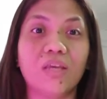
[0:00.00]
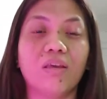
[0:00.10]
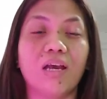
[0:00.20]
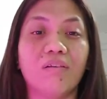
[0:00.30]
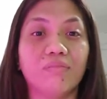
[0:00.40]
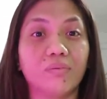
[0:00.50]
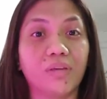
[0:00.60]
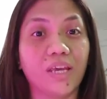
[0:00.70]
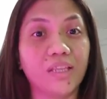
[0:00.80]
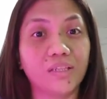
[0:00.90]
You have to
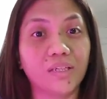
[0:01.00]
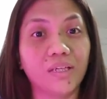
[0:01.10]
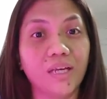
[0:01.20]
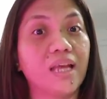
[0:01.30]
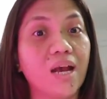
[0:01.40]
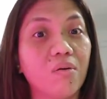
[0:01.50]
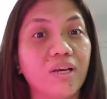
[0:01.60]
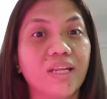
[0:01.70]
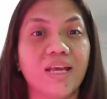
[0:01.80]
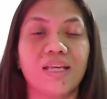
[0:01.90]
cater how
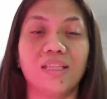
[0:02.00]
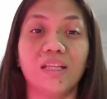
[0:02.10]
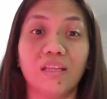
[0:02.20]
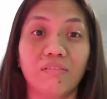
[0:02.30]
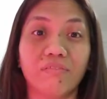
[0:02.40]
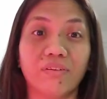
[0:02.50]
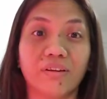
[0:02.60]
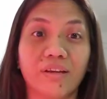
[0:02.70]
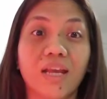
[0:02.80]
can I deliver